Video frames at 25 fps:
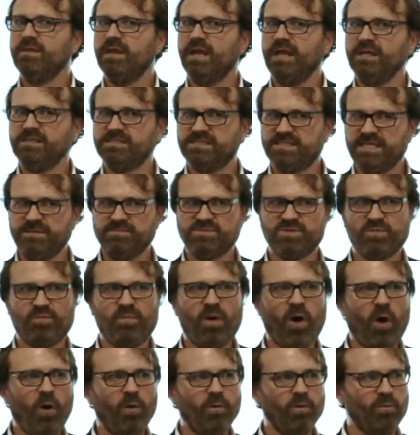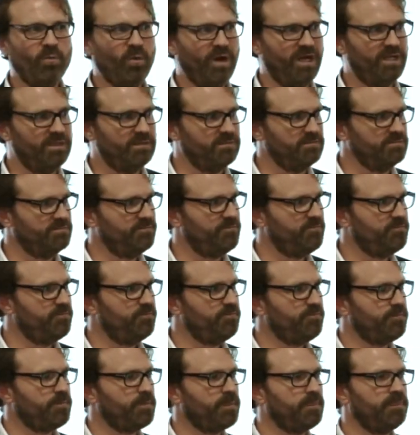it seemed to poll well.
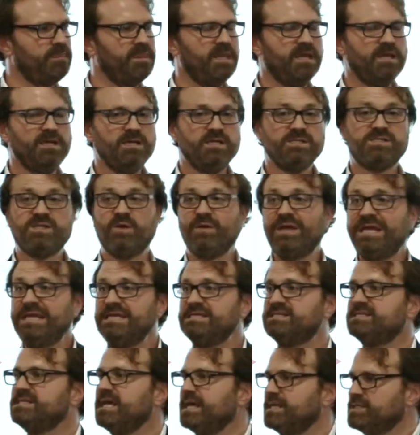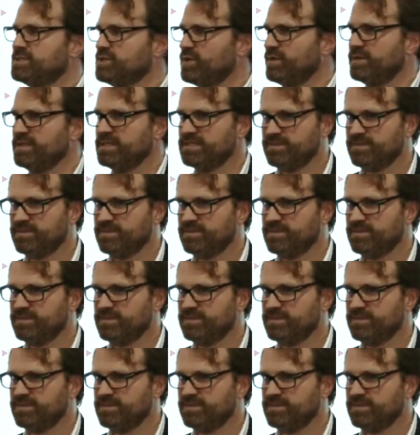So he said during the